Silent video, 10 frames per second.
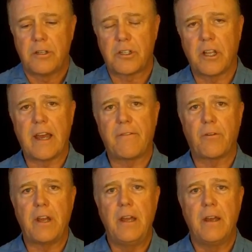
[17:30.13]

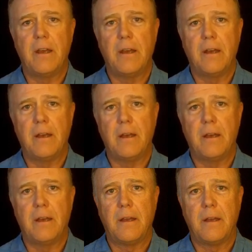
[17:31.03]
Slavery,
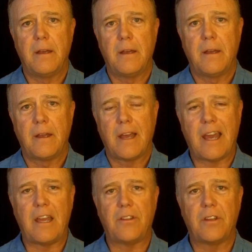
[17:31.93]

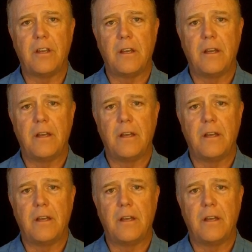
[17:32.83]
hate,